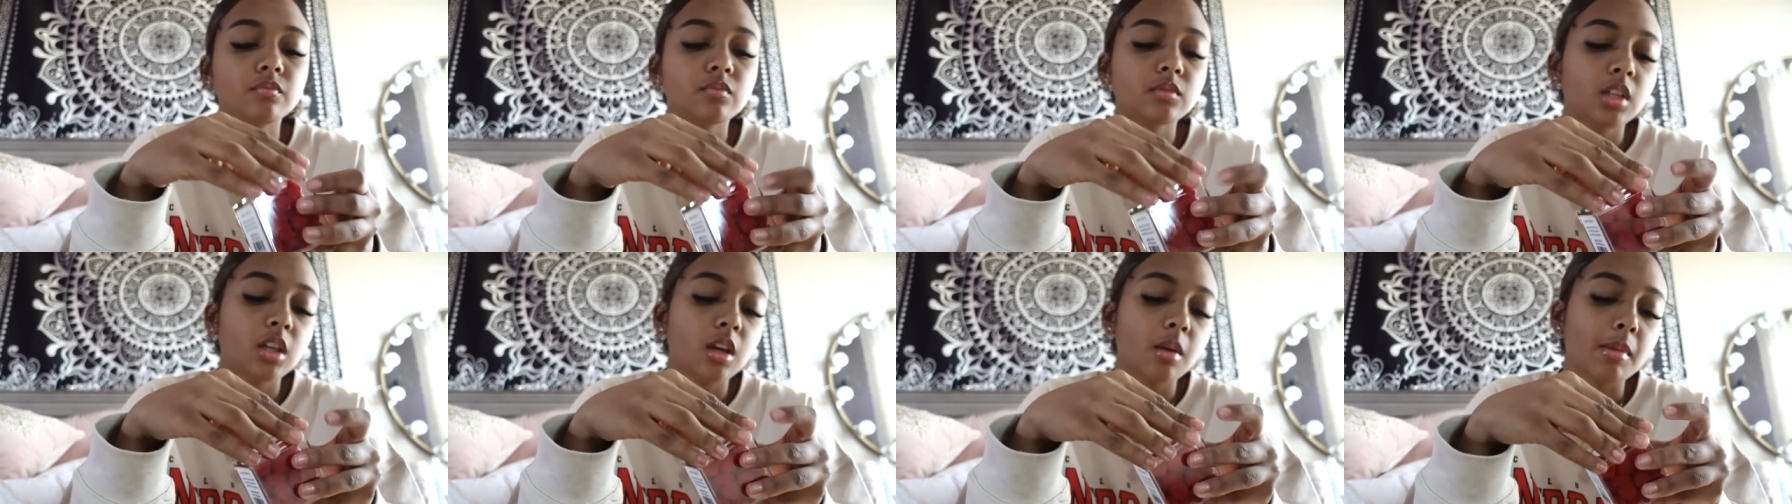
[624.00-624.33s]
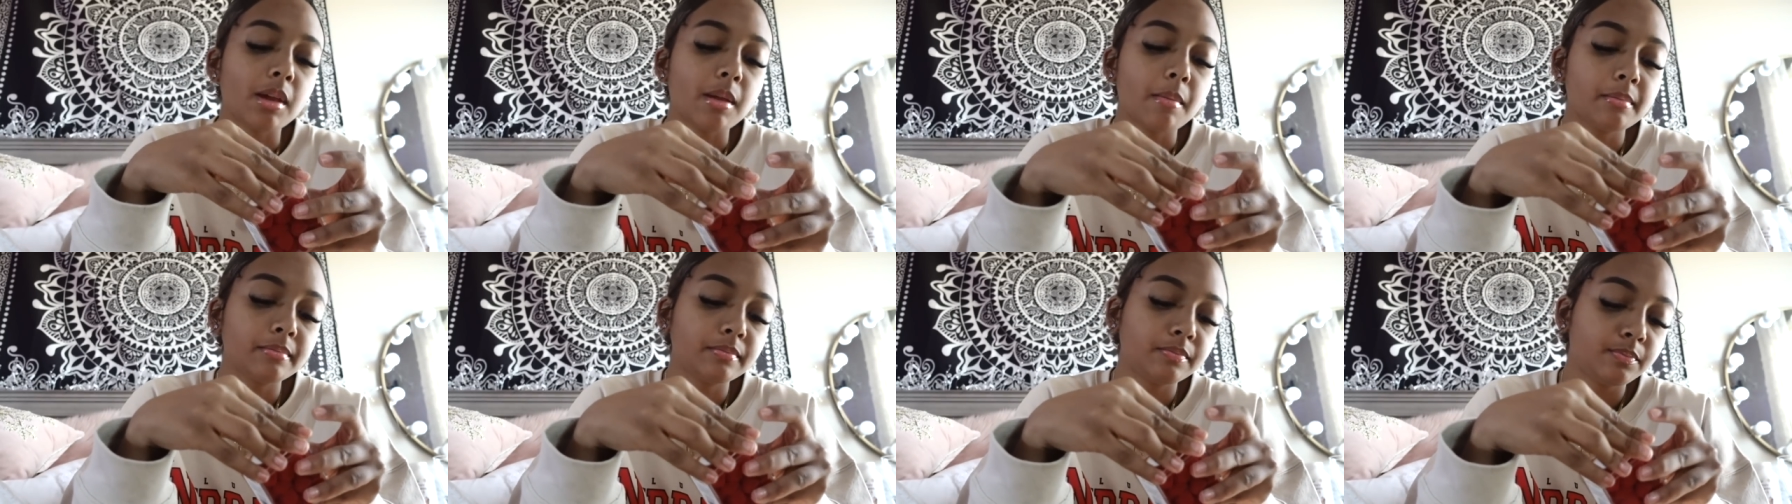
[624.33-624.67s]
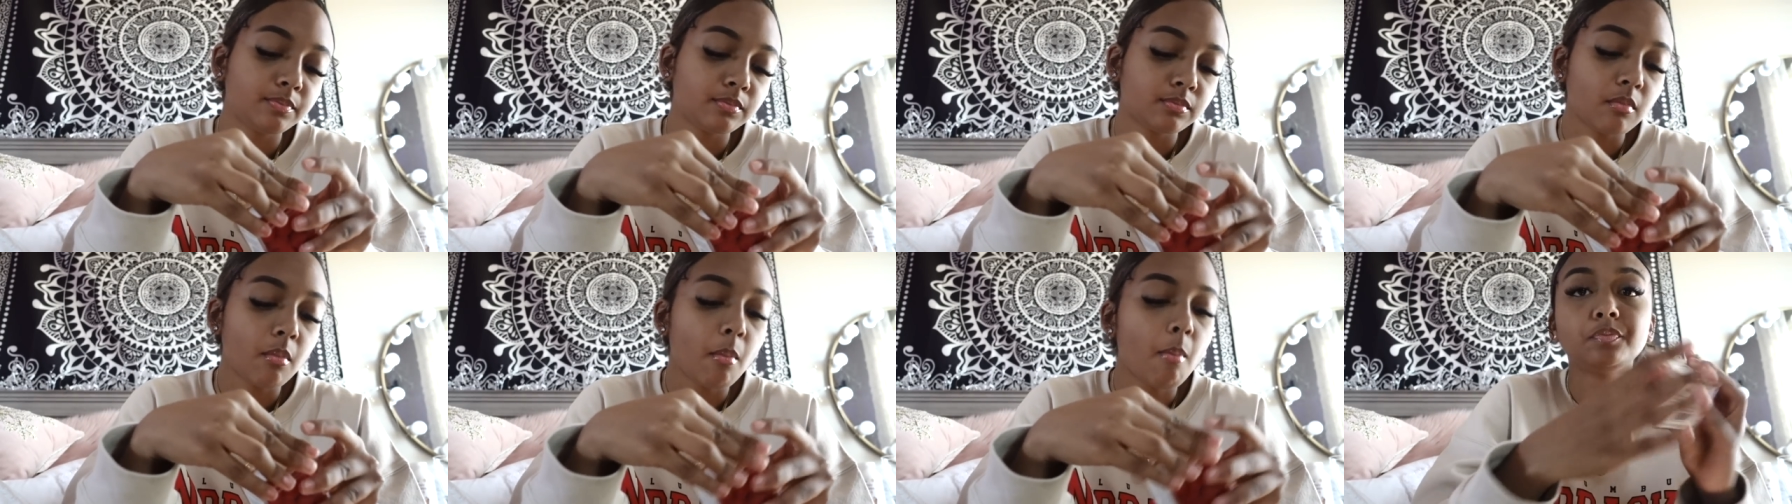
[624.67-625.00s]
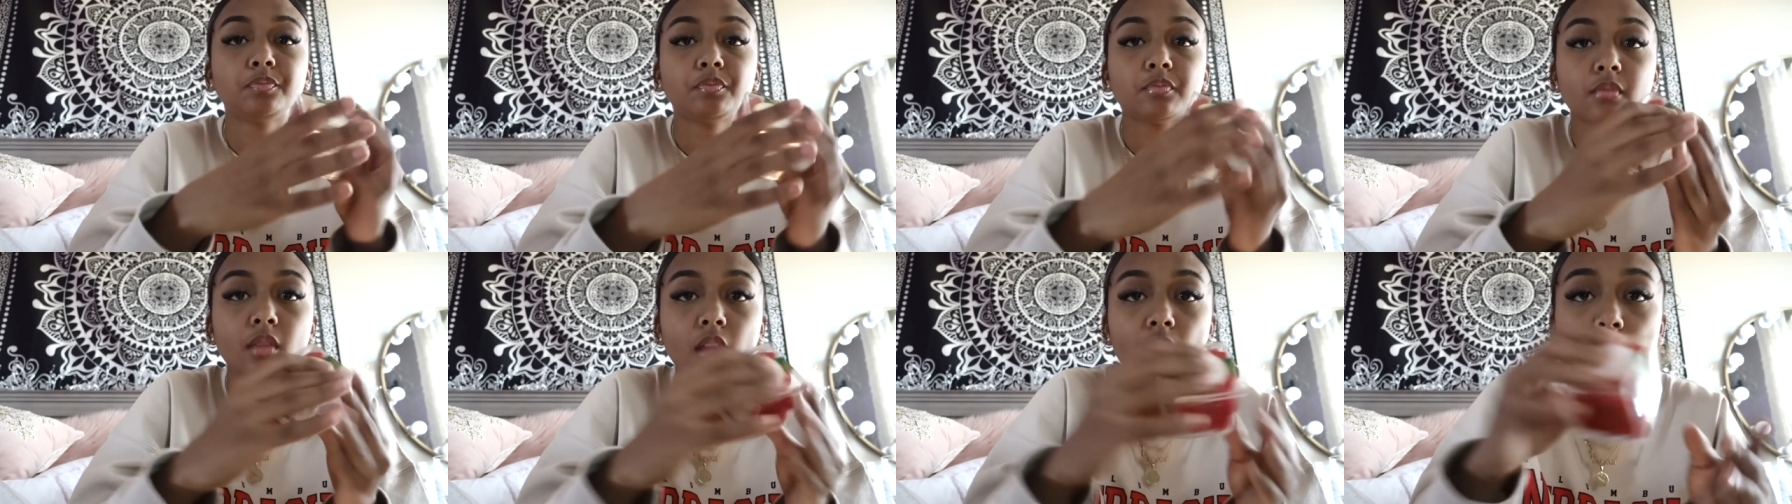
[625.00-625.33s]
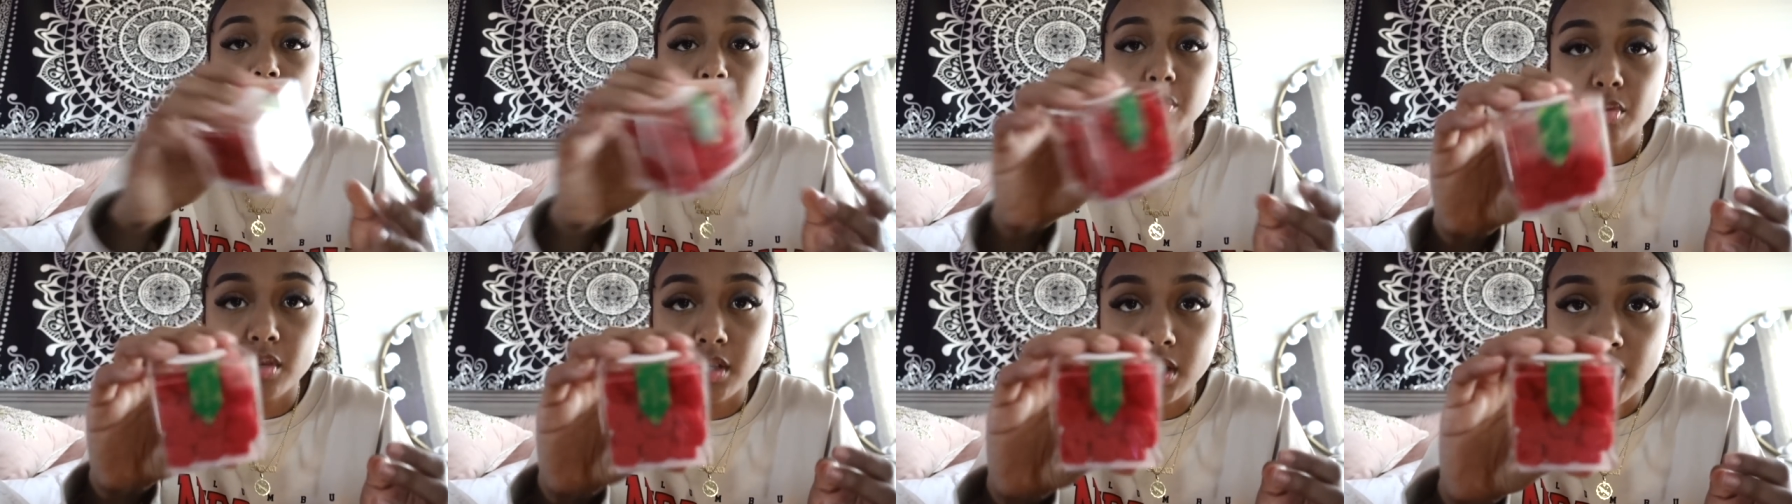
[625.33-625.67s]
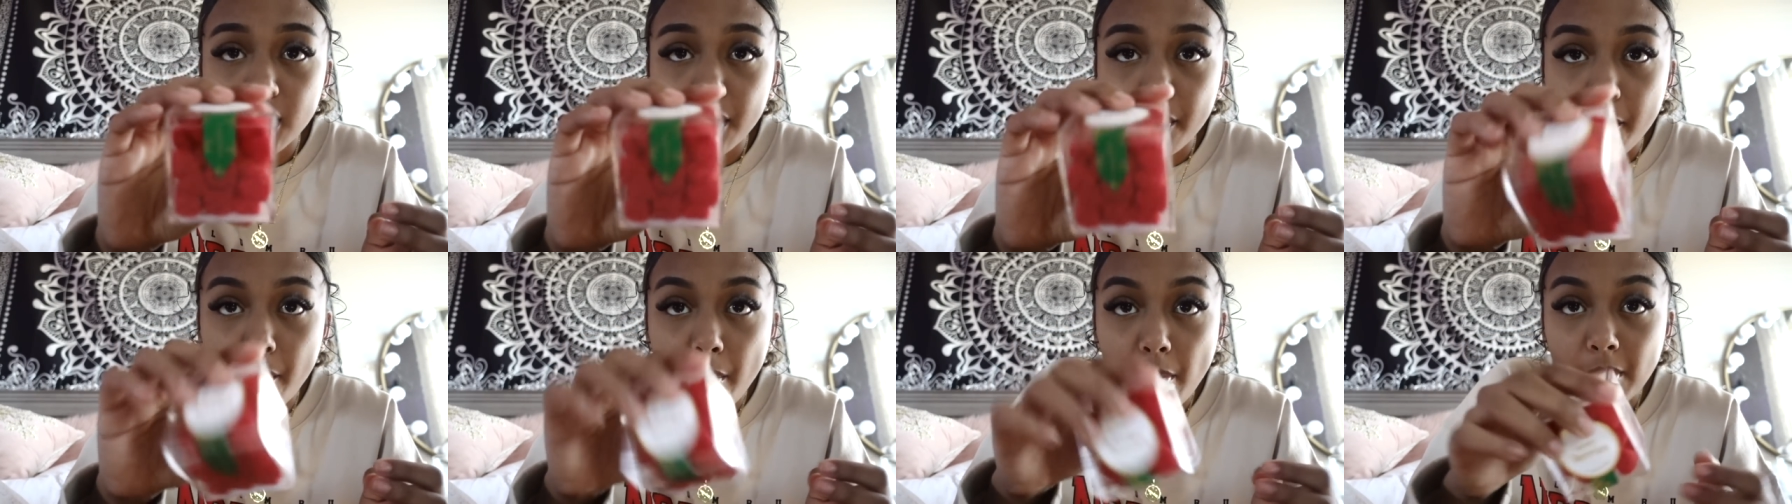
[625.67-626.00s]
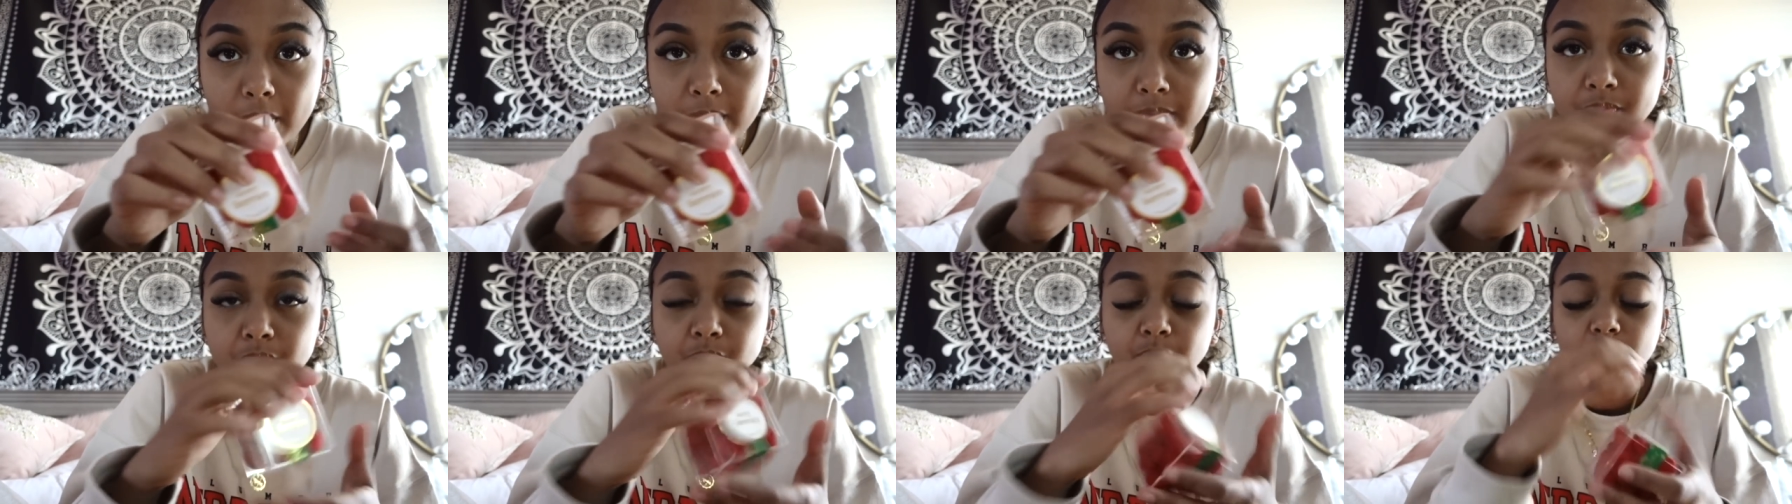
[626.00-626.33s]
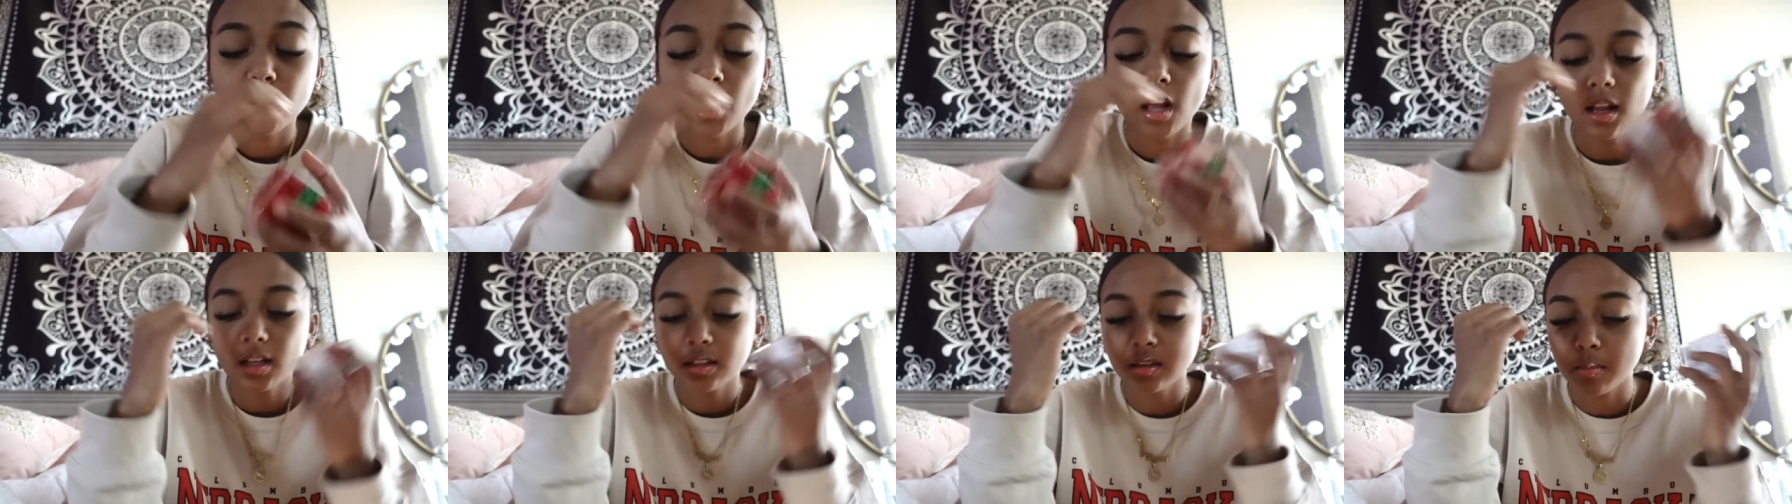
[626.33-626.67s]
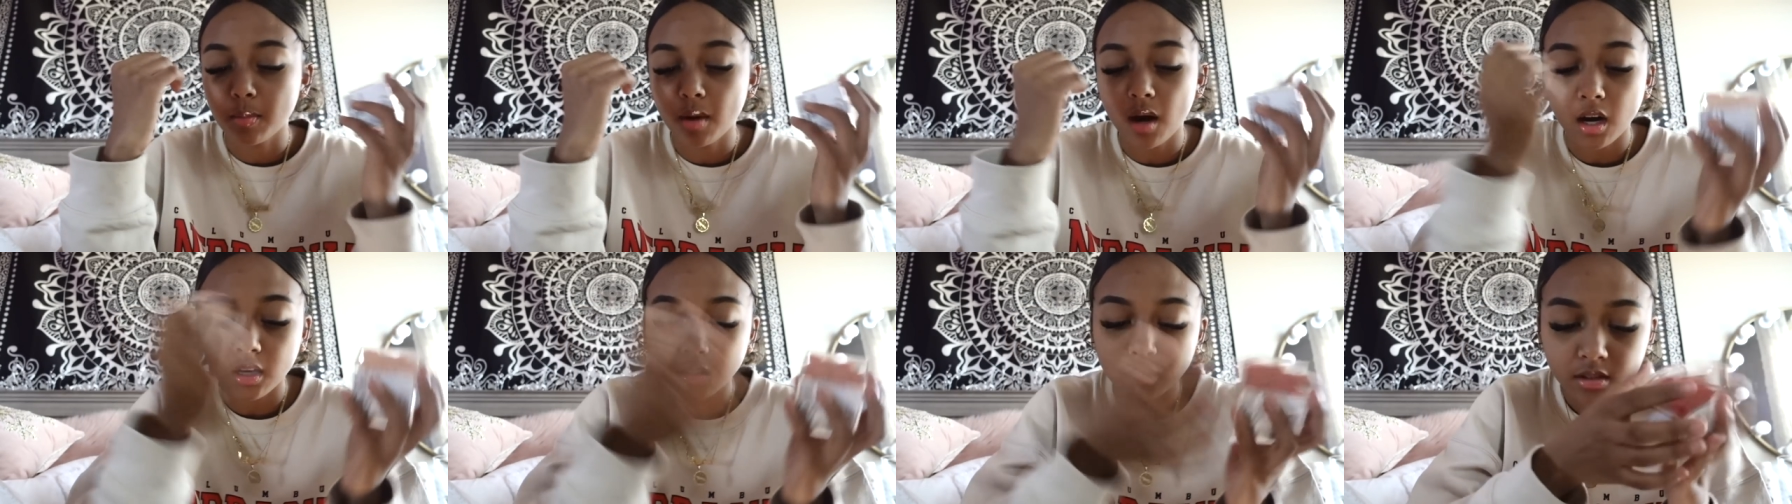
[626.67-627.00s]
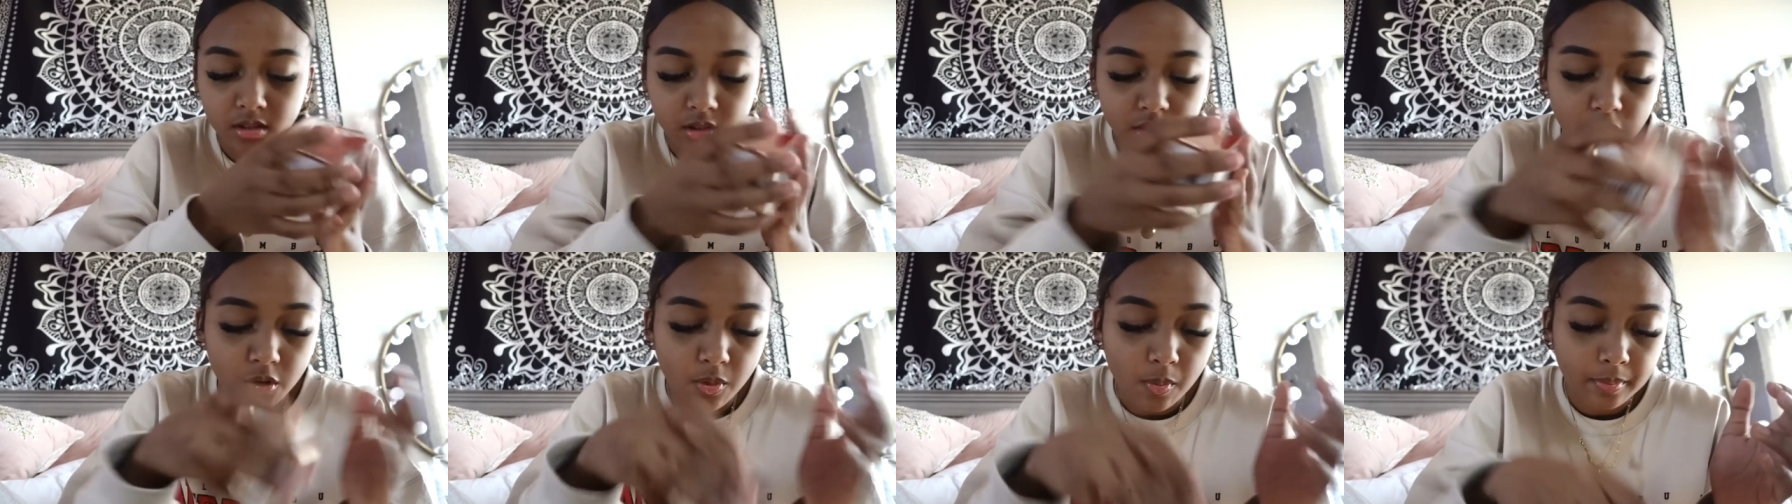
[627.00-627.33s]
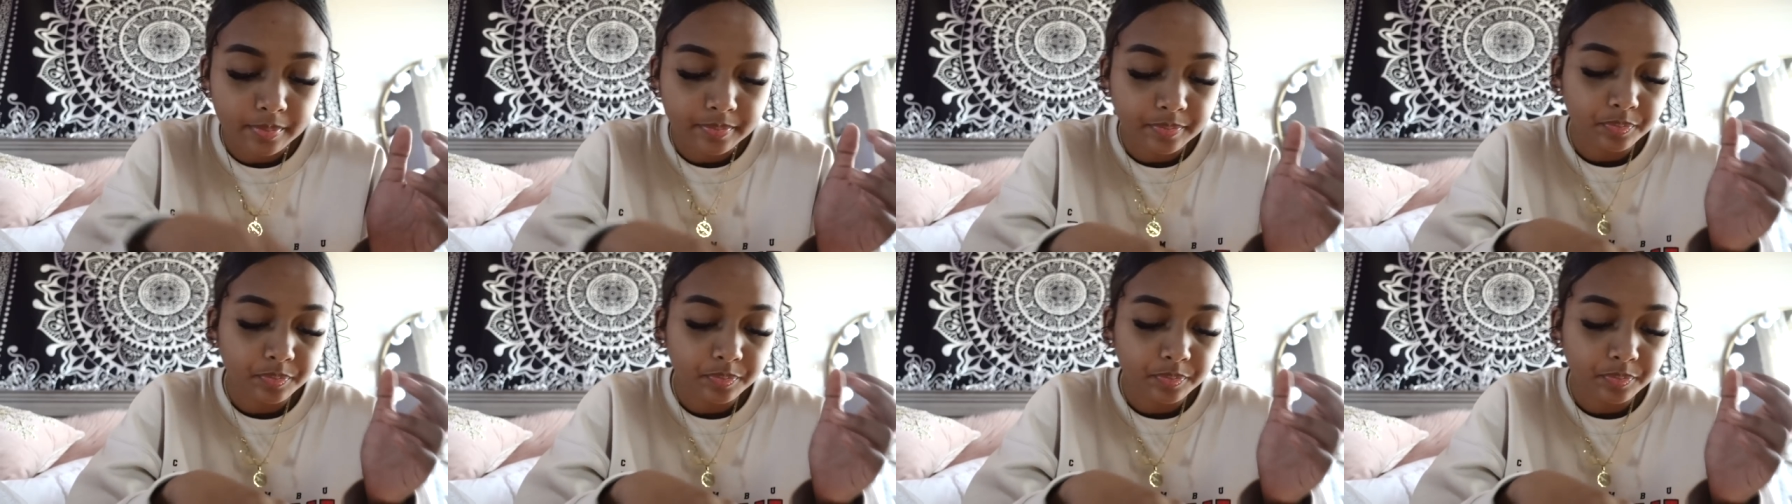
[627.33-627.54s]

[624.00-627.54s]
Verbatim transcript: Yummy. That's pretty good. I like the box. It's cute.